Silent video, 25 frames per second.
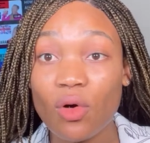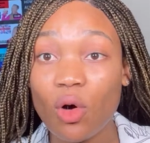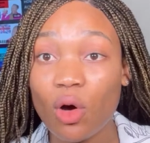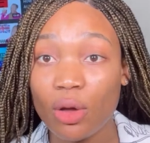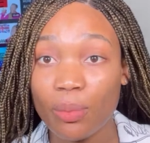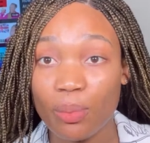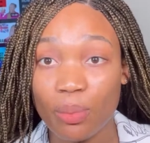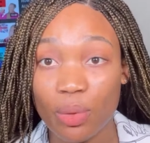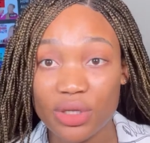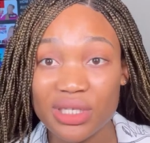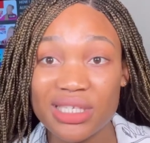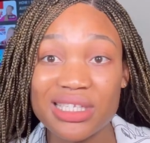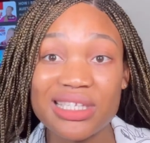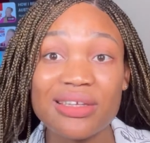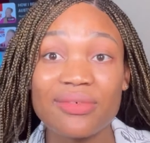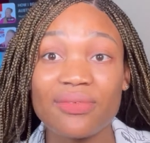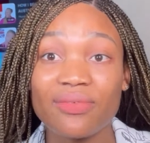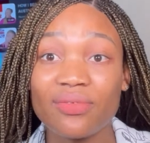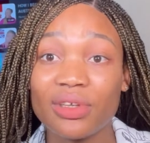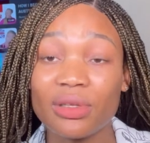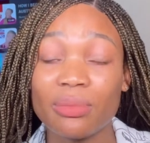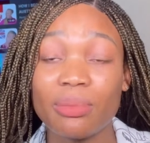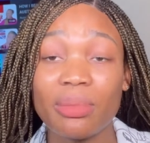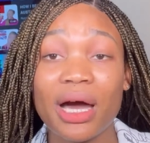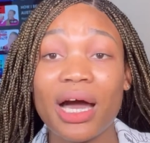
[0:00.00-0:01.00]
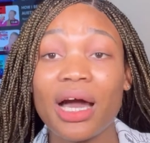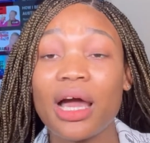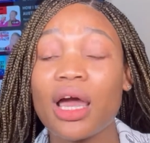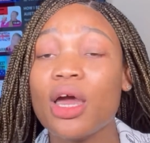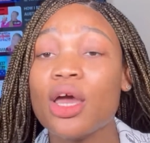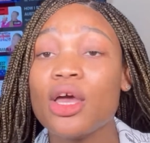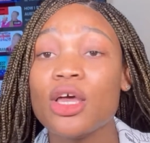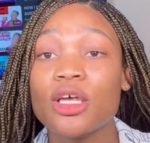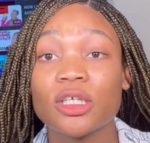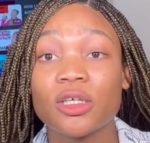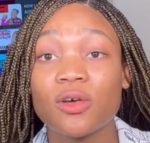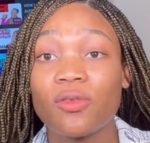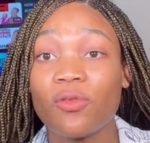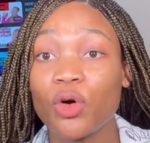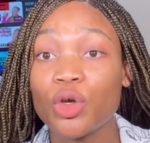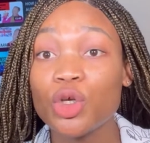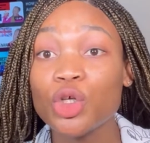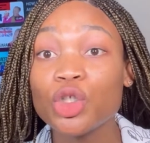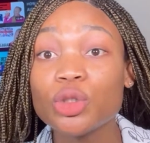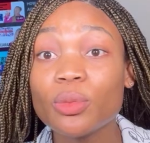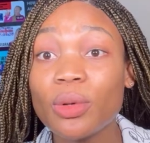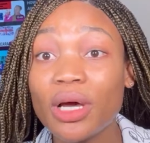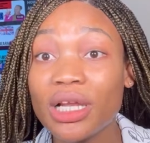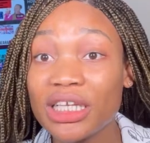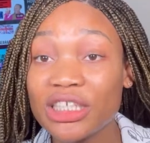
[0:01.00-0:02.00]
or a positive feedback. So for you
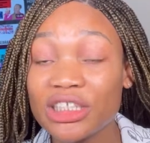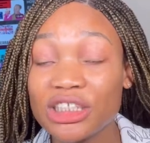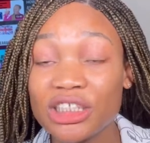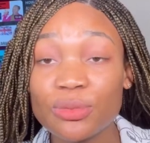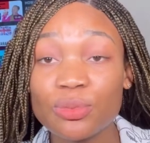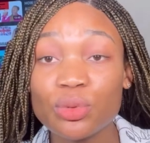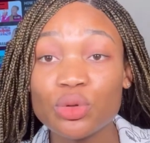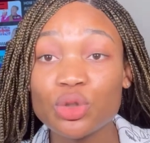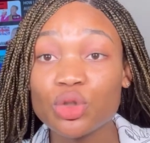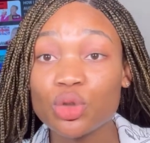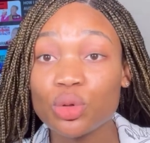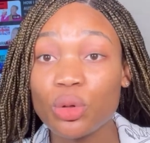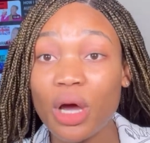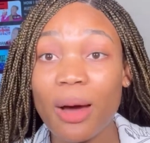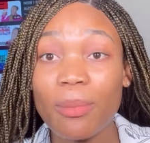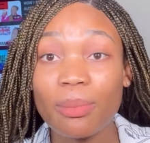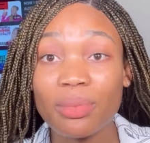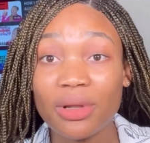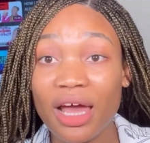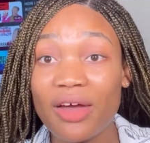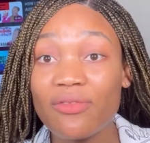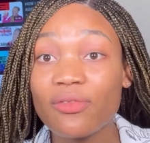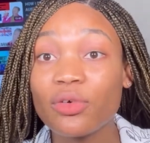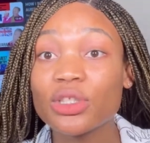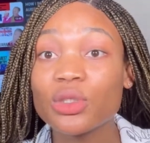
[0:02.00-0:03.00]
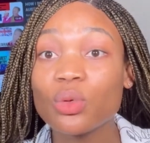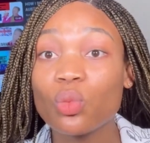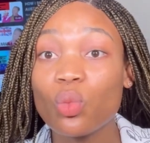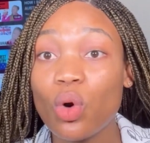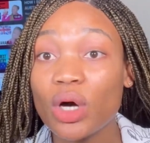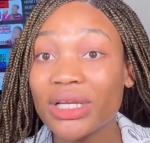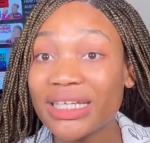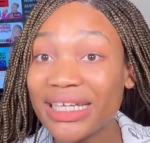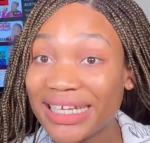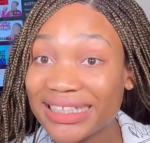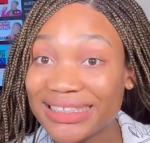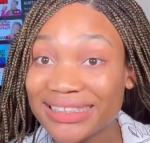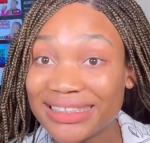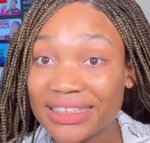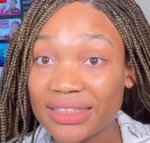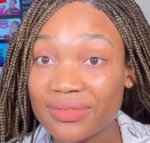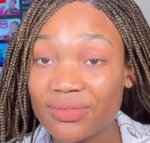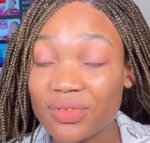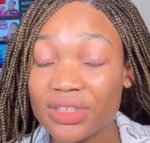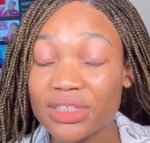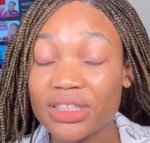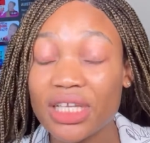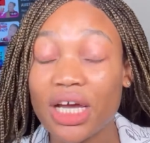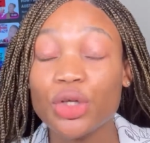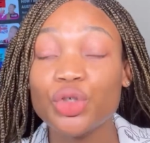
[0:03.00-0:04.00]
to be eligible to apply for the 186
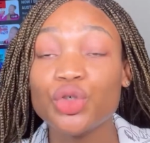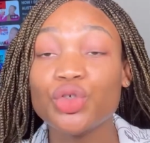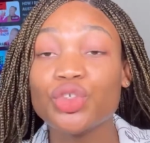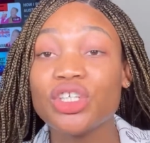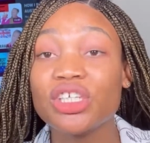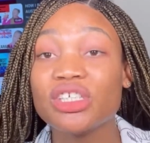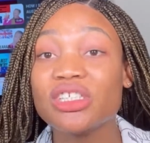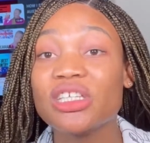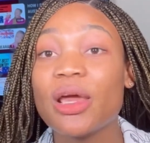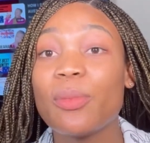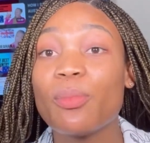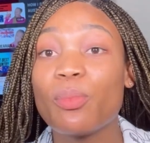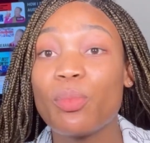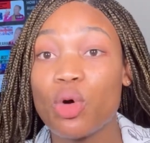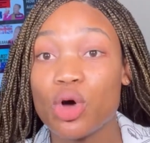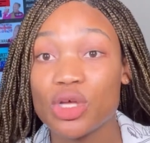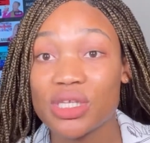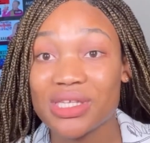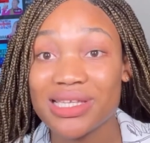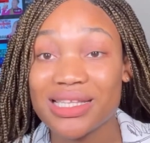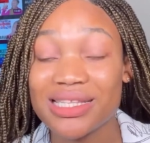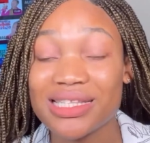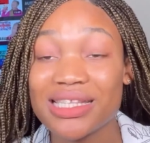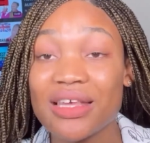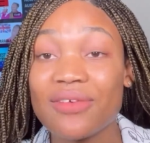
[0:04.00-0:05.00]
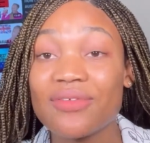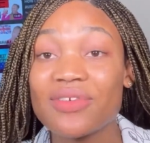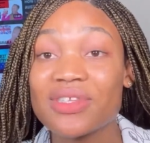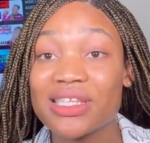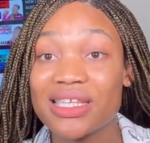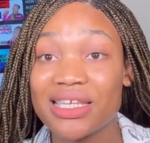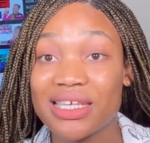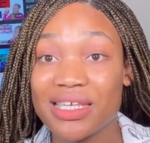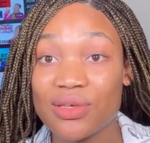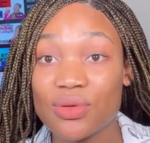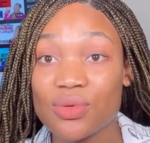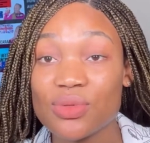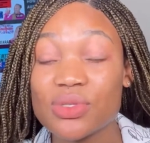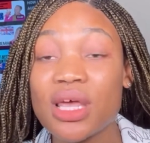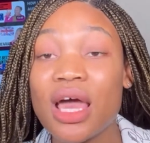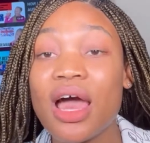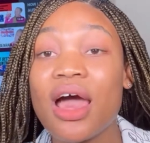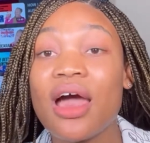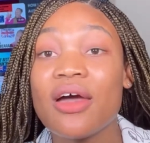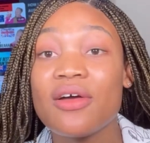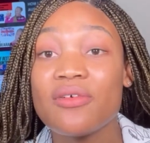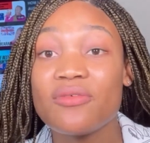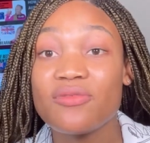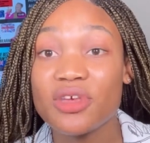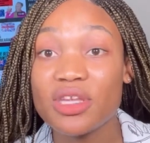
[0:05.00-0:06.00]
visa, you need a positive skills
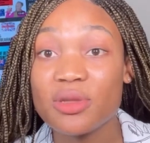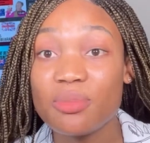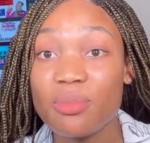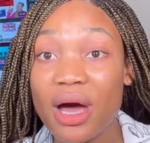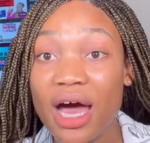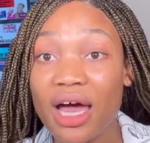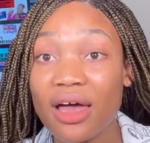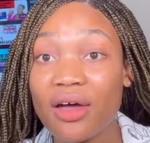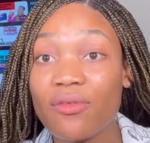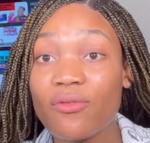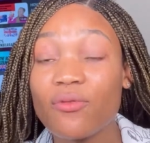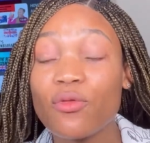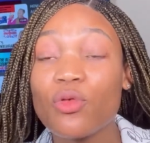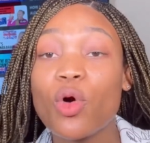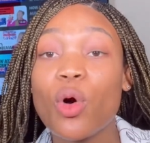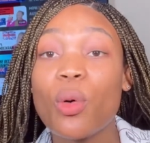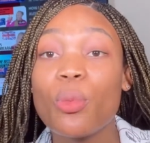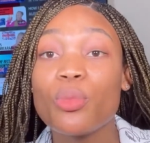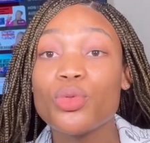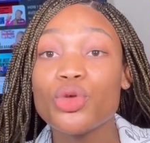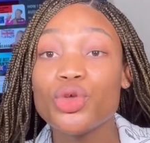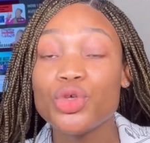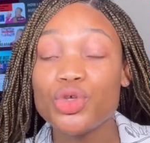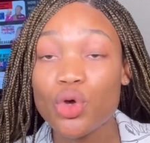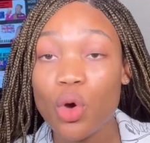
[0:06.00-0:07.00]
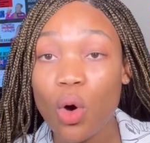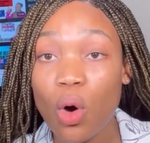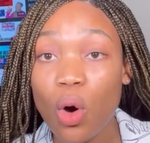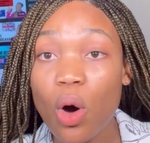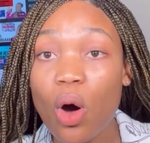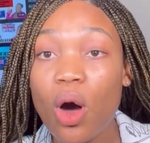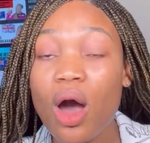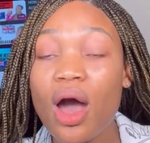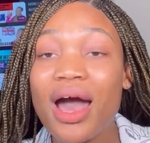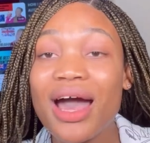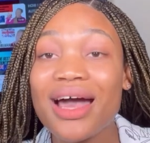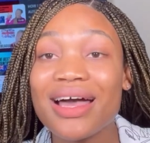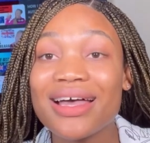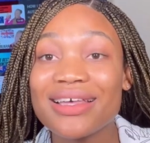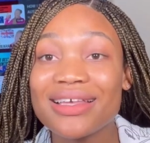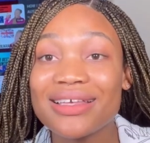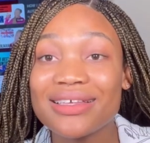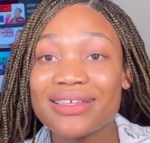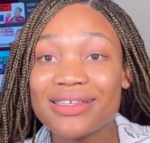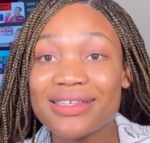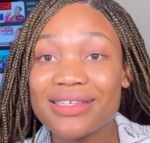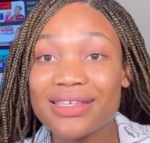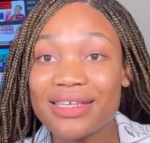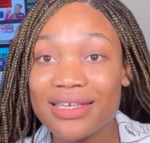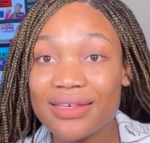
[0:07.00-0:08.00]
feedback from your
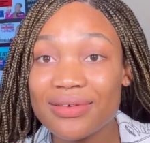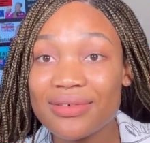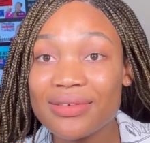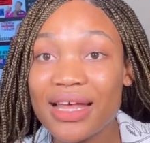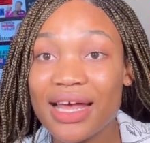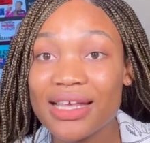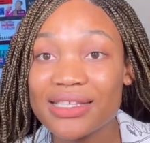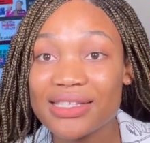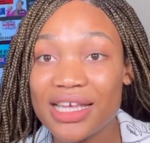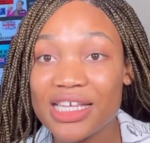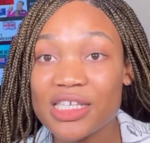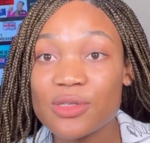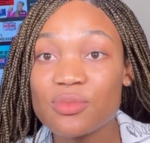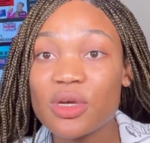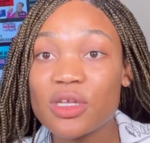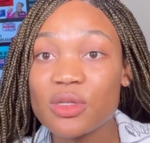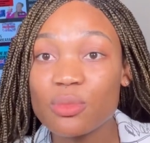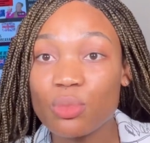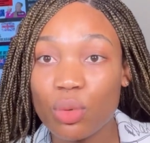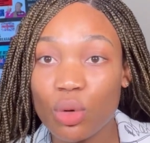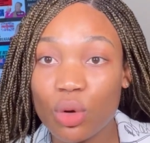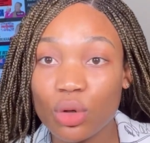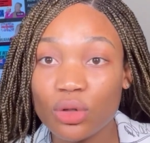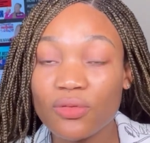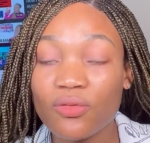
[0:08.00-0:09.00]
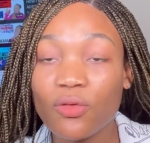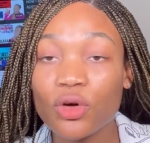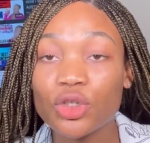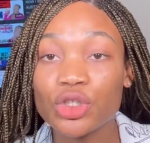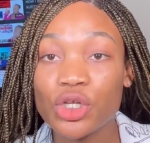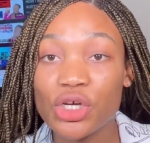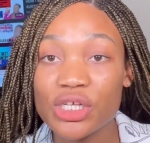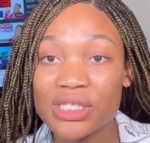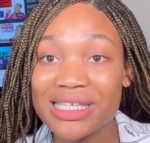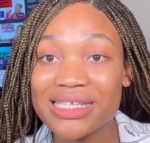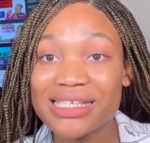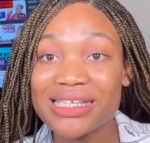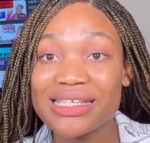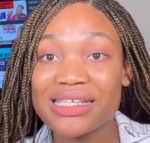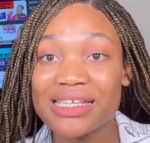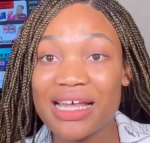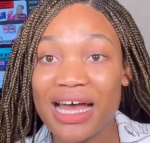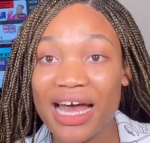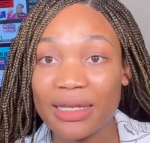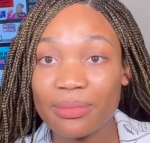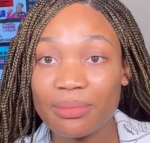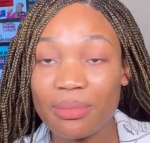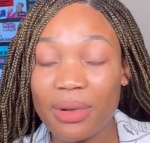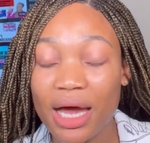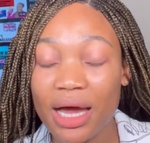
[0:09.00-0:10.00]
skills assessment board. For nurses is
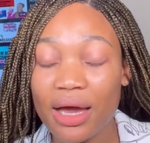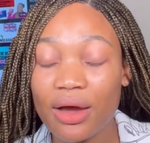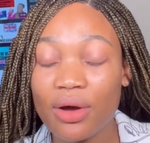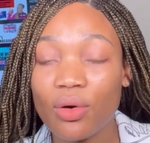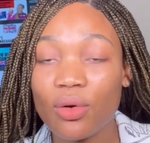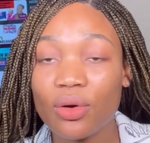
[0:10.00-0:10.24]
ANMAC.